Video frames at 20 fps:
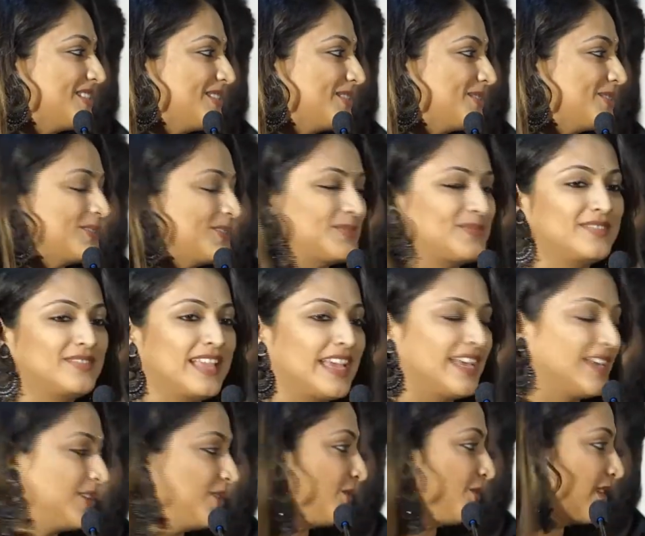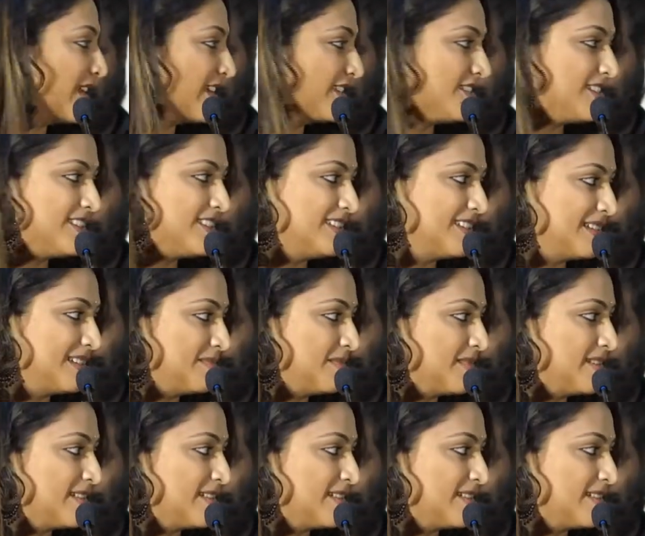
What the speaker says: So, thank you, Raja sir, Namma